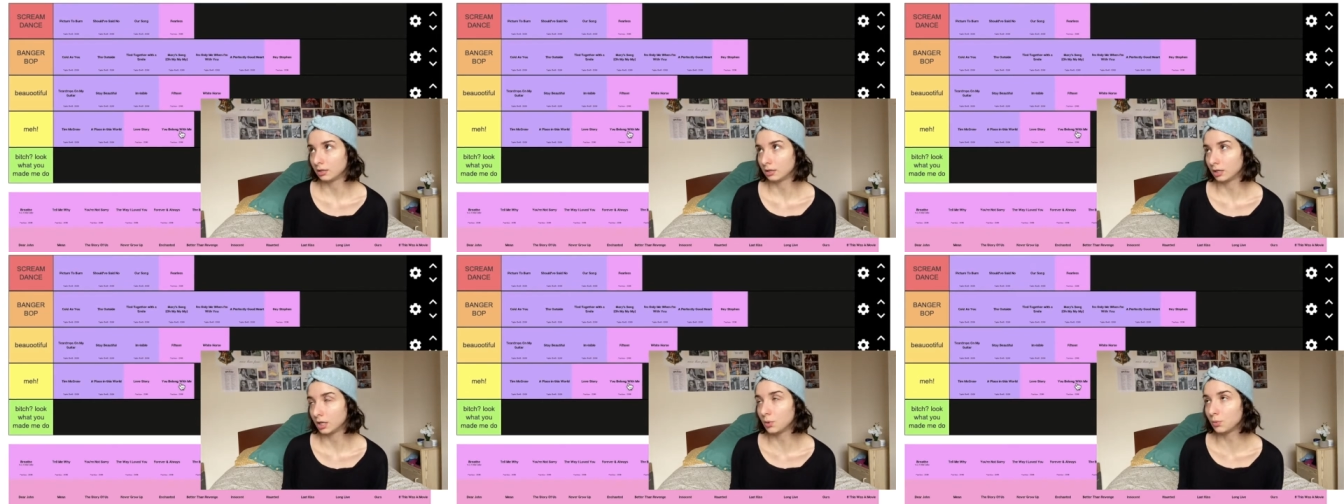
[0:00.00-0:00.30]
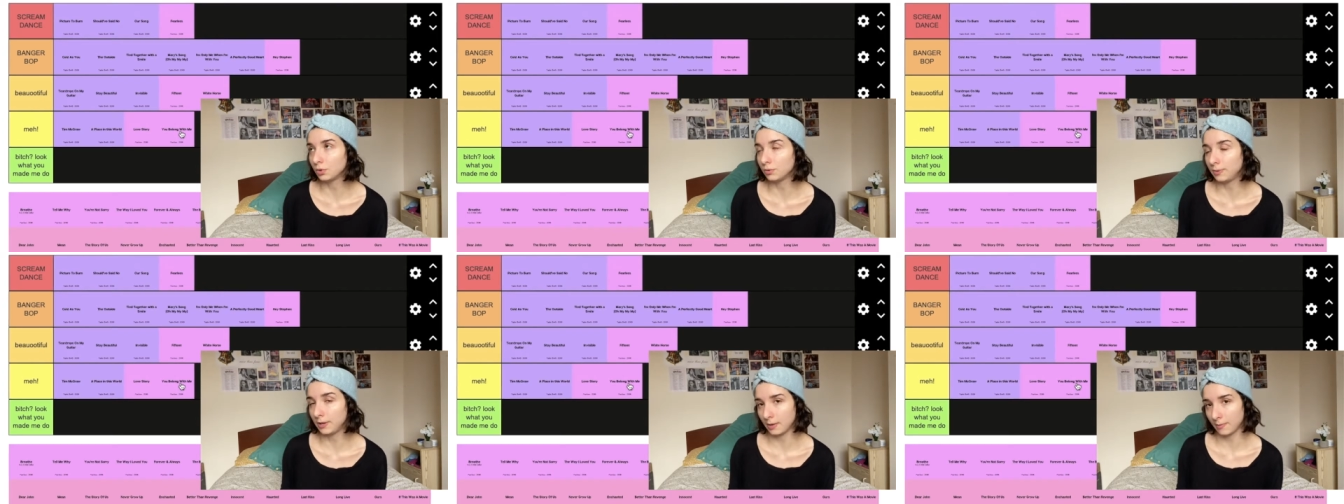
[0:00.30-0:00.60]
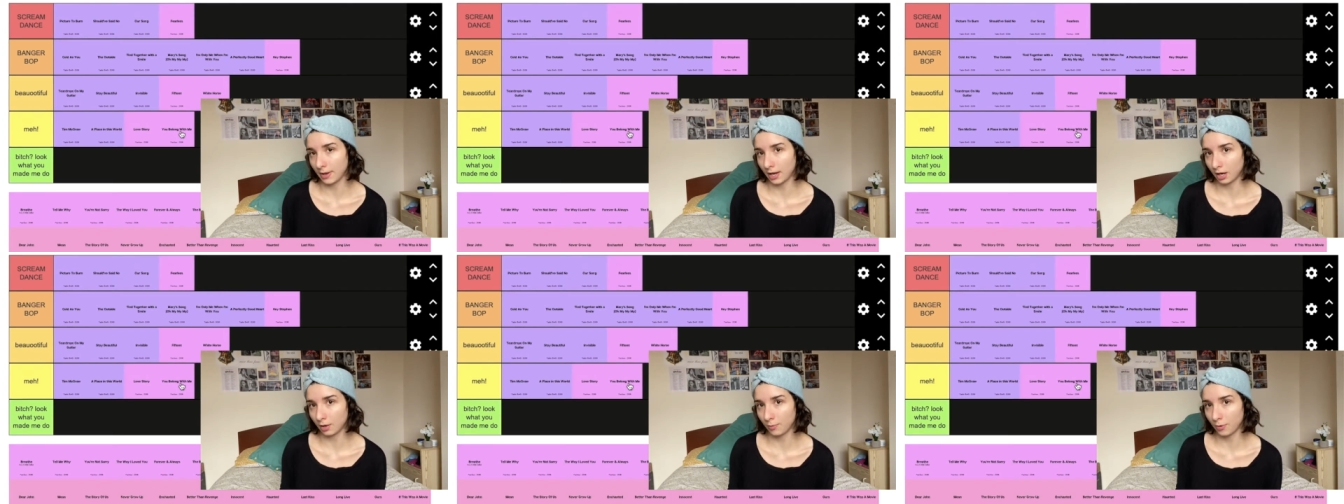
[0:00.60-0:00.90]
it would be a
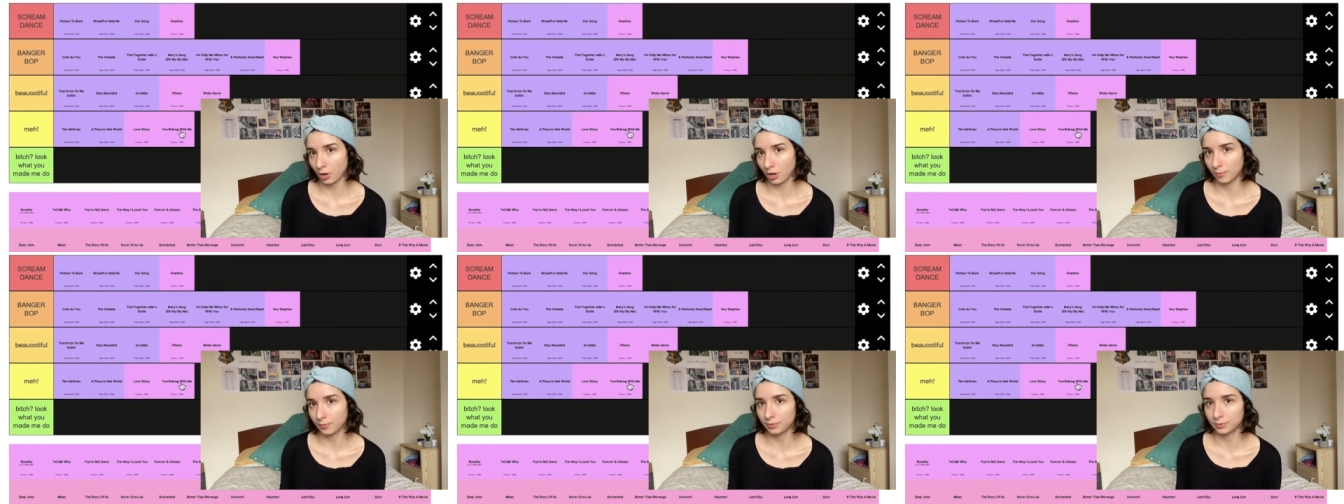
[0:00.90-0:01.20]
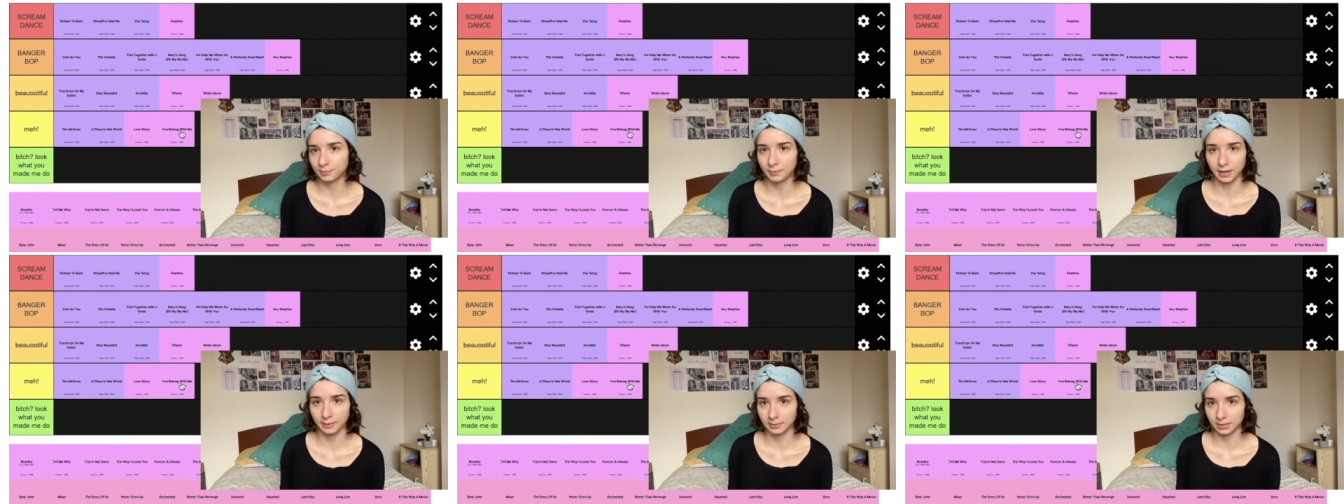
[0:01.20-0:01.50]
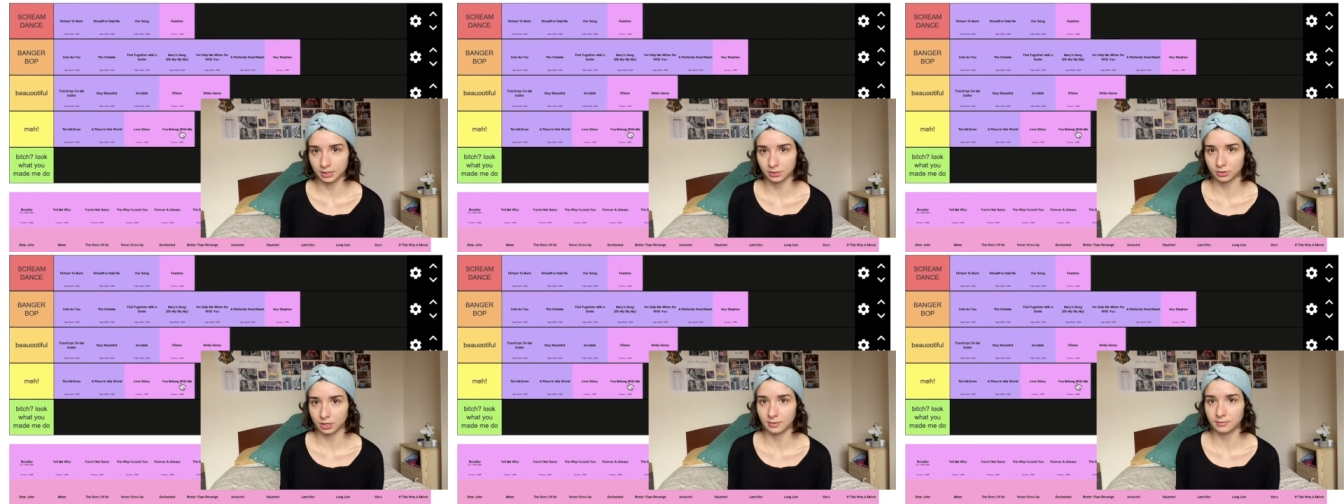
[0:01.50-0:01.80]
bang a bop, maybe a
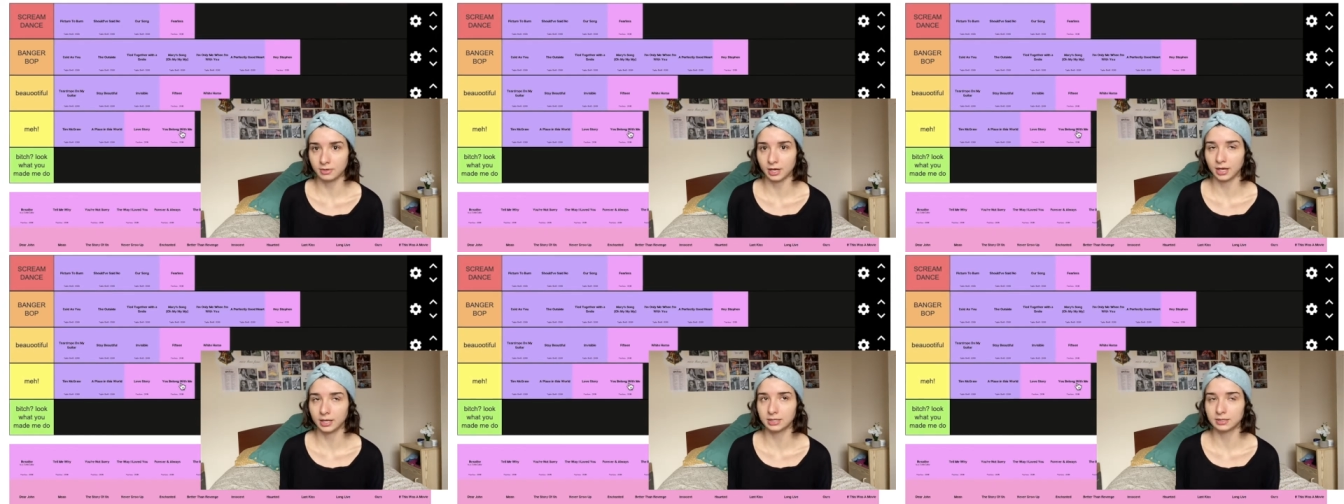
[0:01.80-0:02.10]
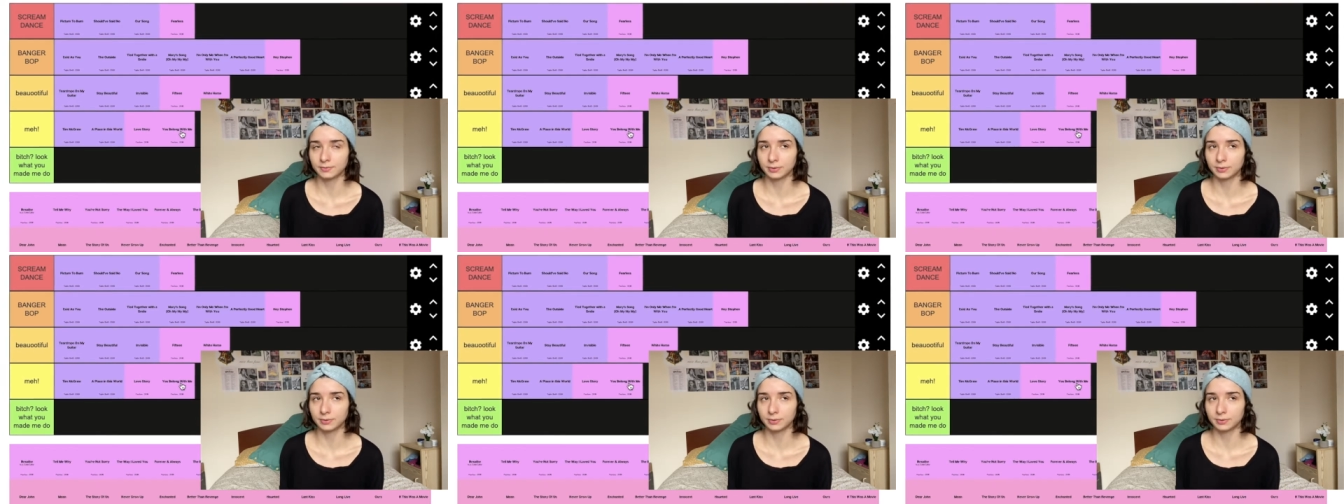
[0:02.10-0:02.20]
scream dance,